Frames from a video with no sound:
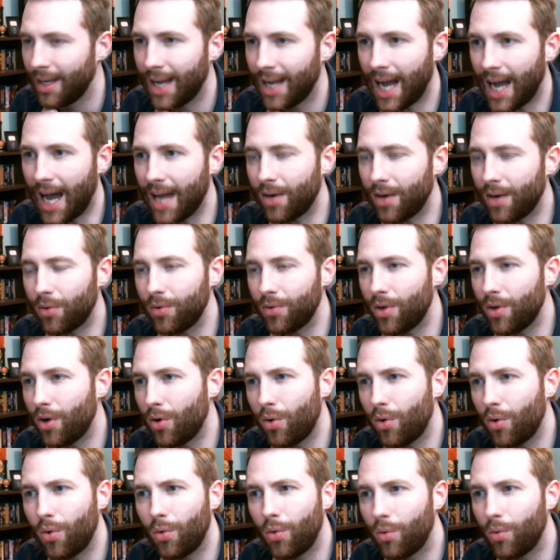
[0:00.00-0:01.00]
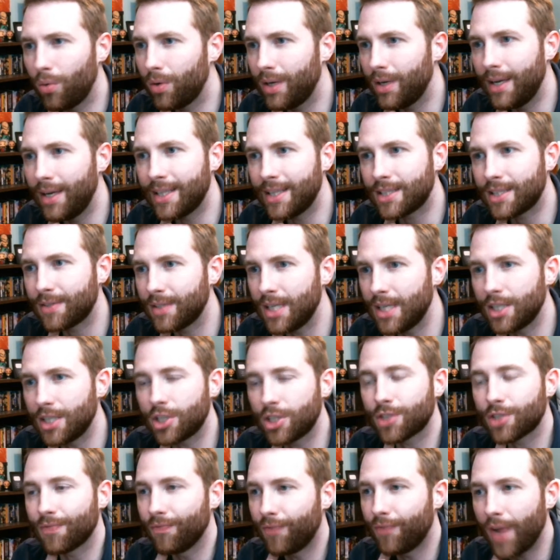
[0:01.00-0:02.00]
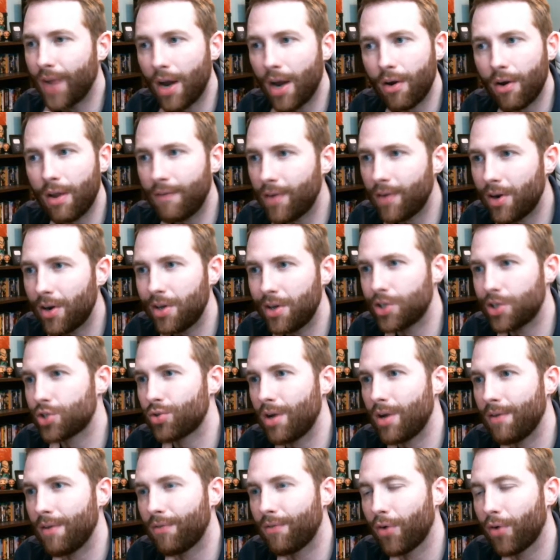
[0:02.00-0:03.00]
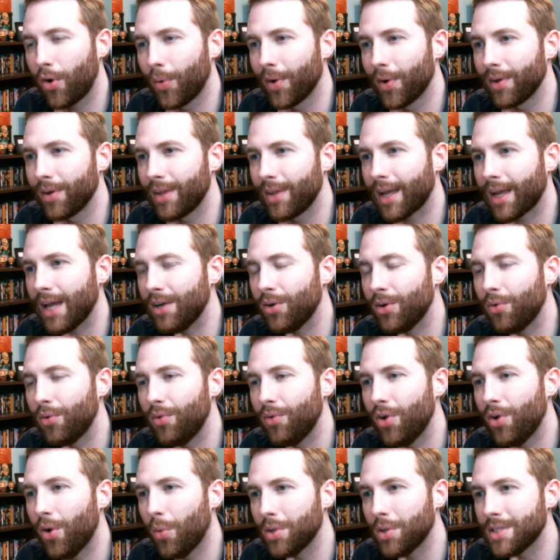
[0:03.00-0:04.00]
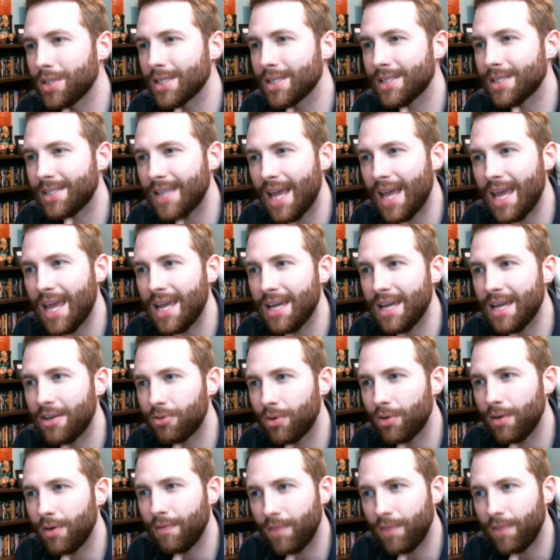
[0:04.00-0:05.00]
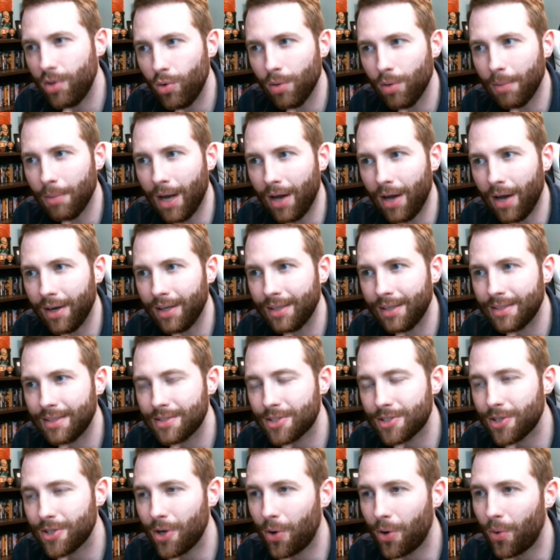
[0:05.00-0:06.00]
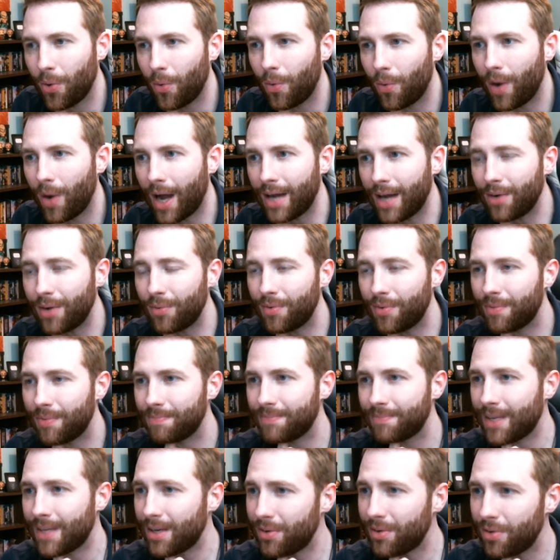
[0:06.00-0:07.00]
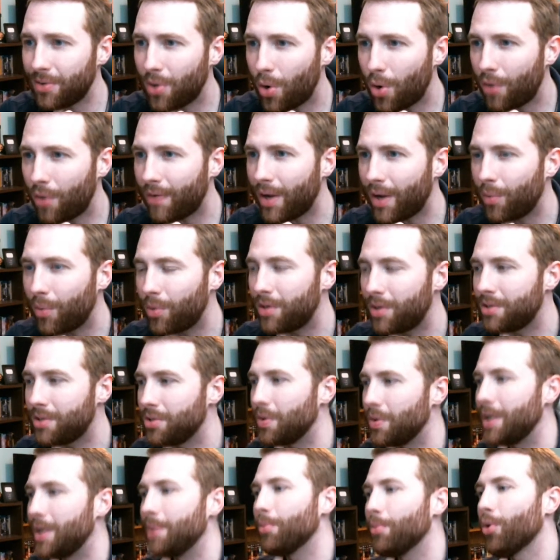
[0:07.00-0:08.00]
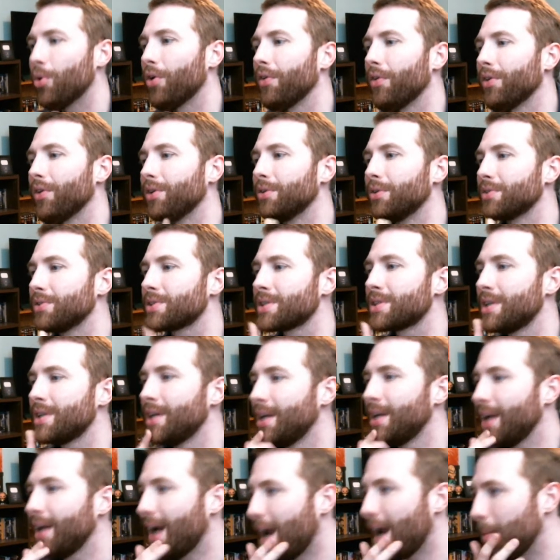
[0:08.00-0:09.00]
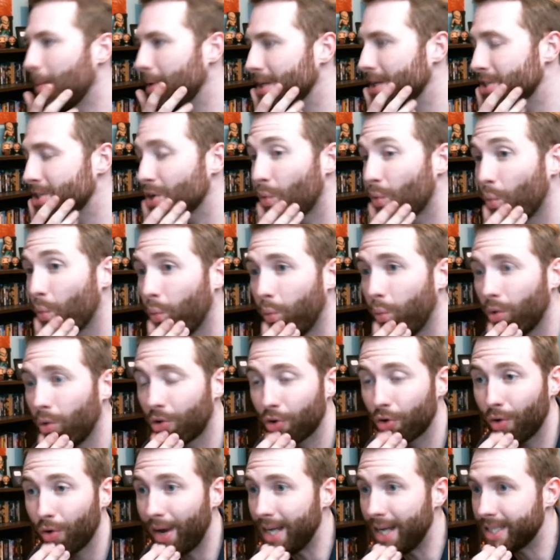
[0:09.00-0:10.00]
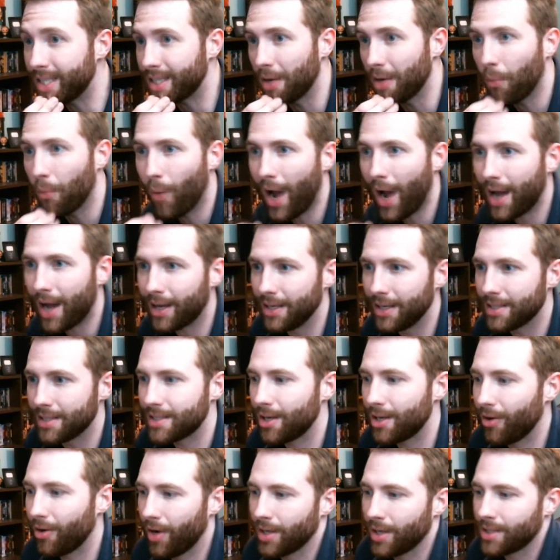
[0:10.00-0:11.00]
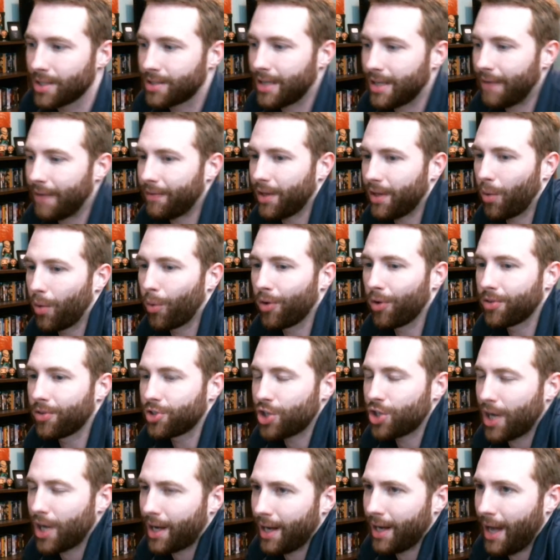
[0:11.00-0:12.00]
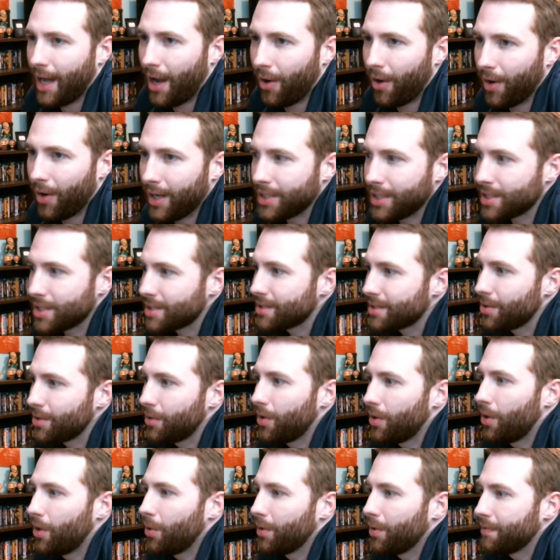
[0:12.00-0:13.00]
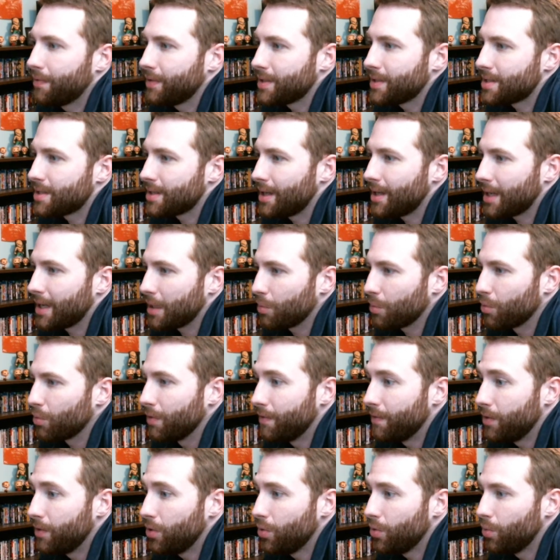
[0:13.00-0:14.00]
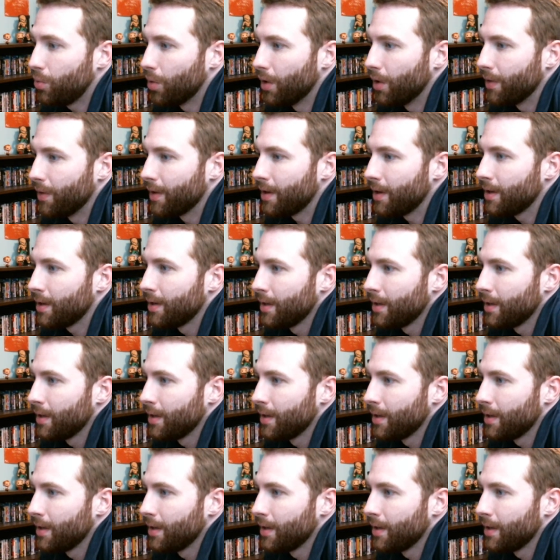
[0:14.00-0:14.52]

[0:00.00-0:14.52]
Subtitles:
I don't know. It's just very, very straightforward. Like I don't know what to say in a review about it. So I don't know if I would do any more of those. I mean, it's a crazy, wacky series. It's definitely worth checking out. I just don't know if it's like review worthy.